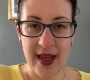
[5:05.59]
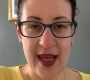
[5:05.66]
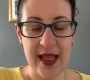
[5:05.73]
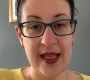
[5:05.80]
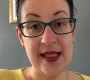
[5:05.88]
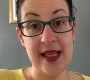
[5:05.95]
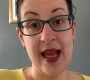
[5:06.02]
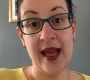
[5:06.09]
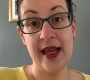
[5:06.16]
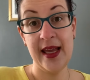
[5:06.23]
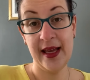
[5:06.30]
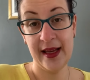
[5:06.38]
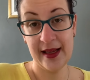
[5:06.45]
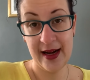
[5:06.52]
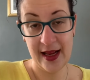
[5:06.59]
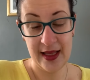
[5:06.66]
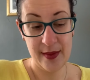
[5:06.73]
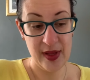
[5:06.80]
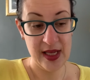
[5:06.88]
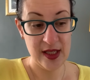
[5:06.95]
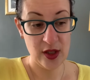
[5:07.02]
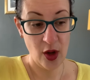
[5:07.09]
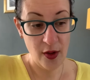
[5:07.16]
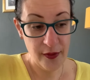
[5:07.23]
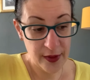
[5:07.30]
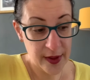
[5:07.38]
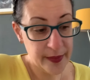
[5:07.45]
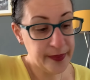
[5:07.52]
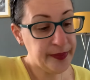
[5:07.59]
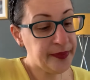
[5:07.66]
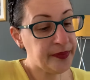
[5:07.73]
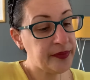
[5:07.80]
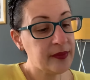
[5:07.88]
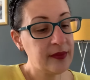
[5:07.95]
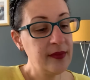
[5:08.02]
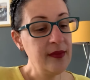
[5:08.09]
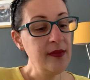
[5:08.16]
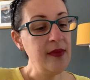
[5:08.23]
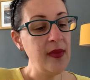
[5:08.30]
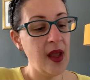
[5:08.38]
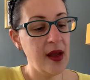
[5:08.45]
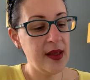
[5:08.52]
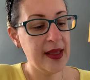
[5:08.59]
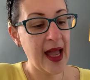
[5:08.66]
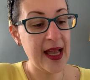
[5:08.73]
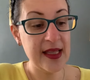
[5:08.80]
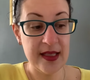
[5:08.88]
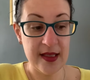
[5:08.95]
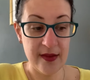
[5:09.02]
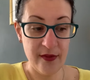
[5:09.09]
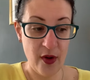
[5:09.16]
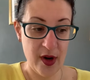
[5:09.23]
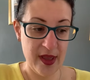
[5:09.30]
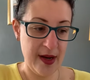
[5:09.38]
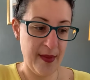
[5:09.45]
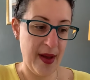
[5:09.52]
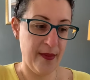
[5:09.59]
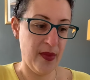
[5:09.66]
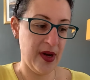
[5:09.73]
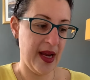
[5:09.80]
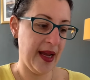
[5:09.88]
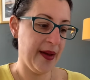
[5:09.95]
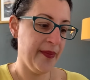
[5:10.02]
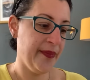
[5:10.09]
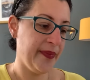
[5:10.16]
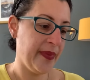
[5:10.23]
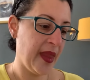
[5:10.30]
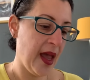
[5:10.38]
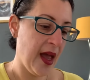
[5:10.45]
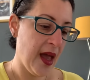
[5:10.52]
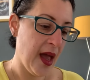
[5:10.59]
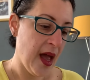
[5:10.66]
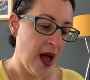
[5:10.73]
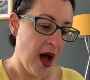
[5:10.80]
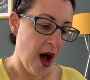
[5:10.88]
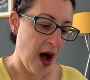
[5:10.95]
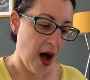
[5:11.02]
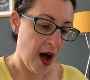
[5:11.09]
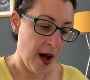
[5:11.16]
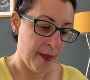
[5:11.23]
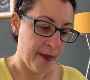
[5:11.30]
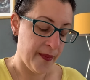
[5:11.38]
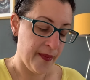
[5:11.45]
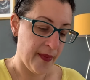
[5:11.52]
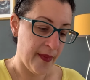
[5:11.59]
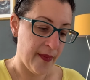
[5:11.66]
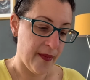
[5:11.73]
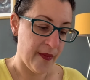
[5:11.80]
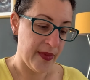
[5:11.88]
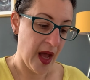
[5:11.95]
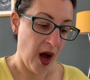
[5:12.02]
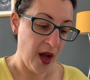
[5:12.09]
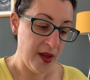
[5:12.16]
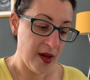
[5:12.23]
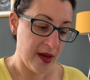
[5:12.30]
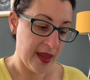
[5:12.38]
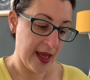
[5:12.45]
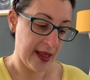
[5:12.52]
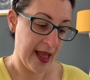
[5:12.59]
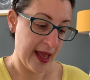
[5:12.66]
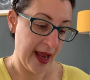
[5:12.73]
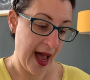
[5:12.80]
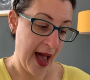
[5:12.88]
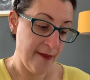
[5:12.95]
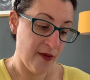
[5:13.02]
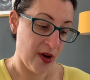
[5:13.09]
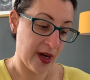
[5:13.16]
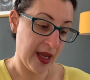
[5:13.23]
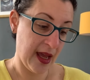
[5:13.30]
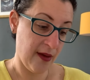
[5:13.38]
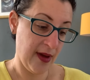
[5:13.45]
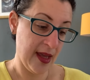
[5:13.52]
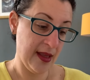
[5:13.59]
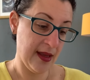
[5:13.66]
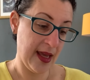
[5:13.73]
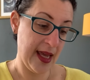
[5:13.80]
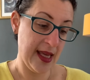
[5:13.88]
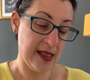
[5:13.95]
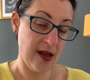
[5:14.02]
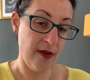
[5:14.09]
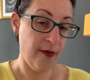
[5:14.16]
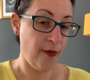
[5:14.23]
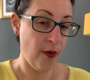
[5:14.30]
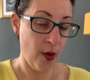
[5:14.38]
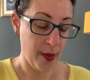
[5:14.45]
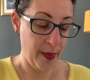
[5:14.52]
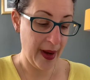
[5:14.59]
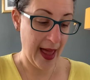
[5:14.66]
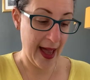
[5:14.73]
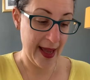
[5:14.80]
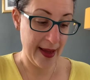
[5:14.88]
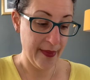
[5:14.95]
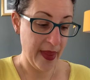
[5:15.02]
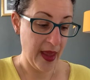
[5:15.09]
It is incredibly soft. That's worth remembering. The other thing that I'm working with is a 4-ply.